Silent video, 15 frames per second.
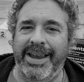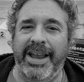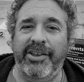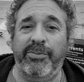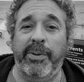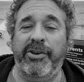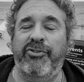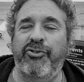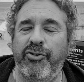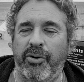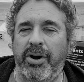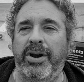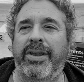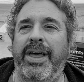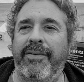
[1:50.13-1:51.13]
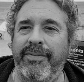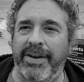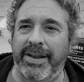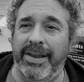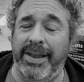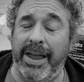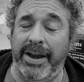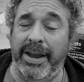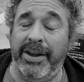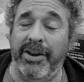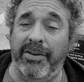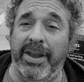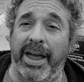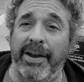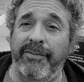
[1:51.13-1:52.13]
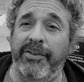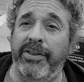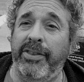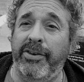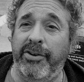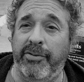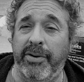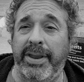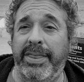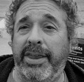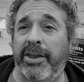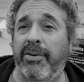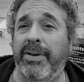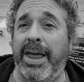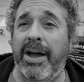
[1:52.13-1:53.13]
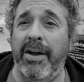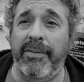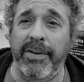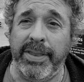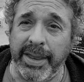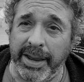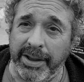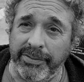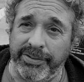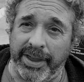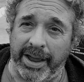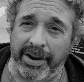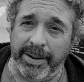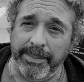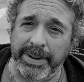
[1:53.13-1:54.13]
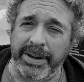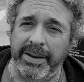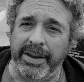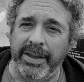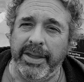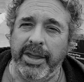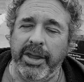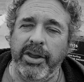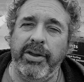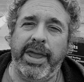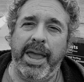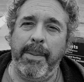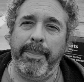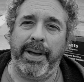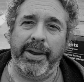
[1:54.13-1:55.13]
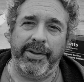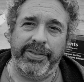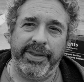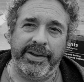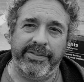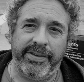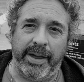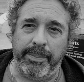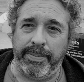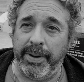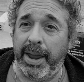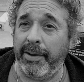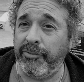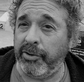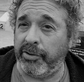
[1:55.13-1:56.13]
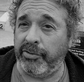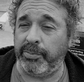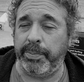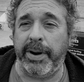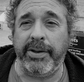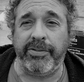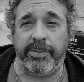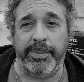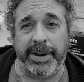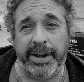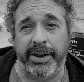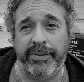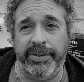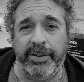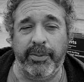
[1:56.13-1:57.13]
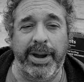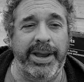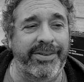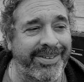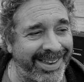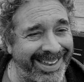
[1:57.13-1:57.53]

as much joy or love in, in your life to the degree that you allow everything else out. I mean, you can't bottle things up. You have to express them in healthy ways.